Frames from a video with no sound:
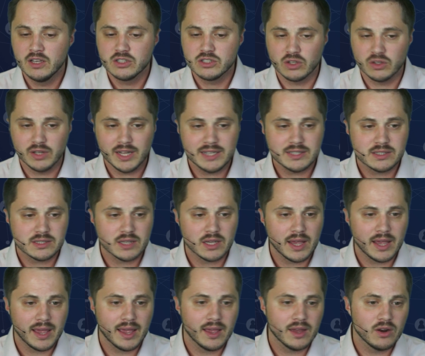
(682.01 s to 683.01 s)
So let's
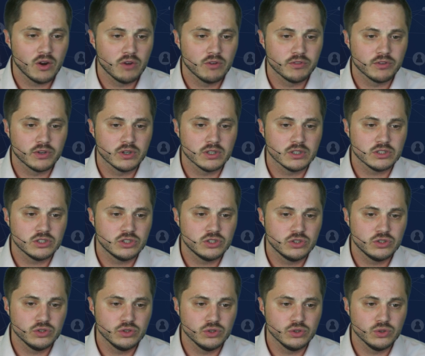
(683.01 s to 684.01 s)
head over
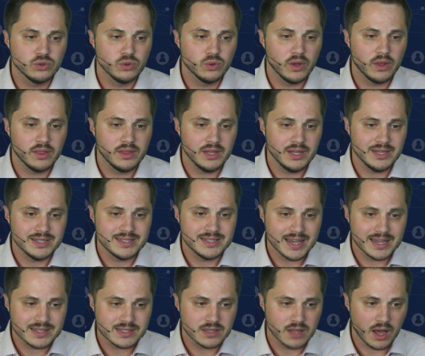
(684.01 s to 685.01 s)
to the
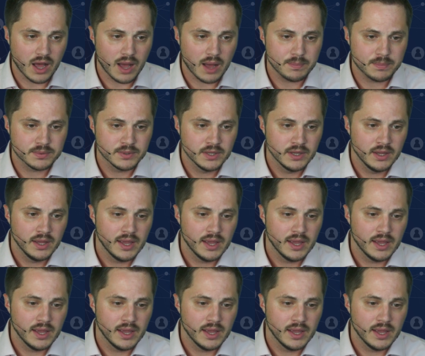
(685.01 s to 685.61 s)
desktop,